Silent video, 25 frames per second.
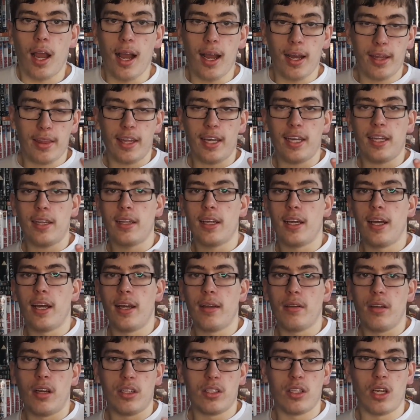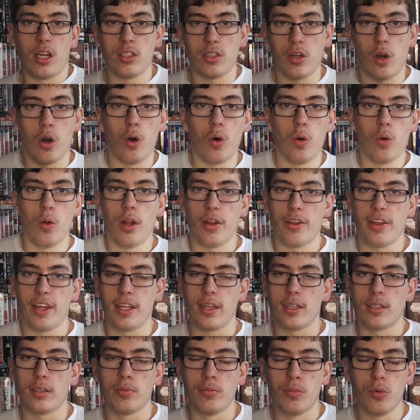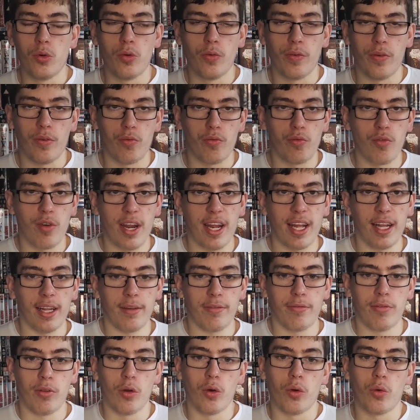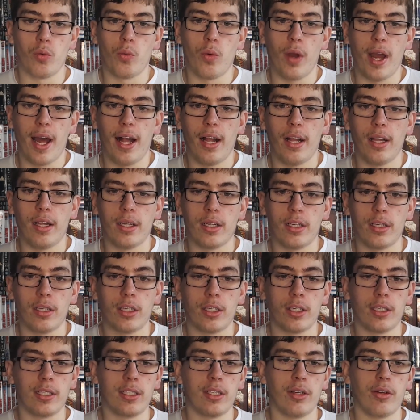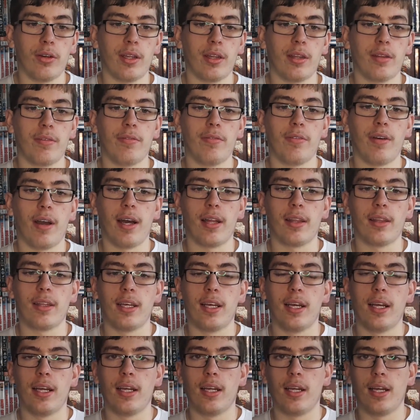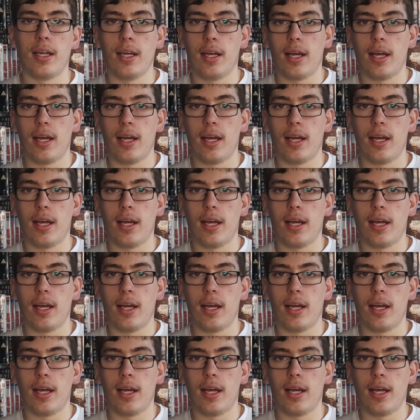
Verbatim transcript: I think that as a whole, I think this movie really flowed well, and considering the fact that